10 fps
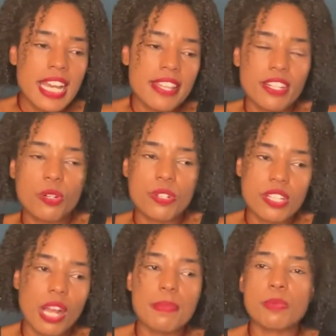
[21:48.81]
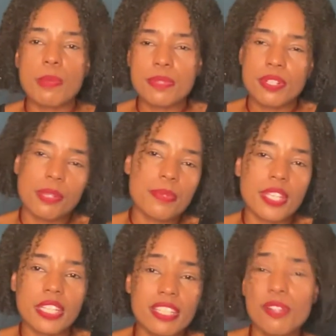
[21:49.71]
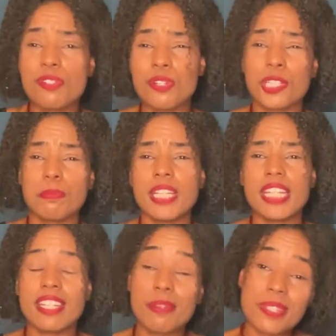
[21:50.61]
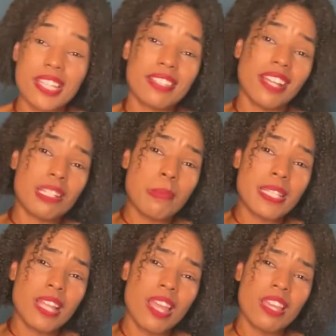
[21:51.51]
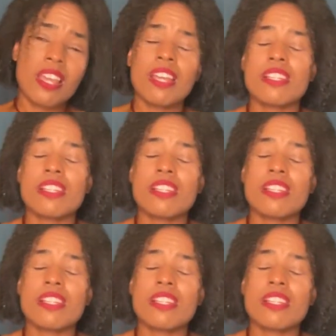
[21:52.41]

And then of course Thomas Webster, he was like, you know, New York P D, and I was like, that's my state.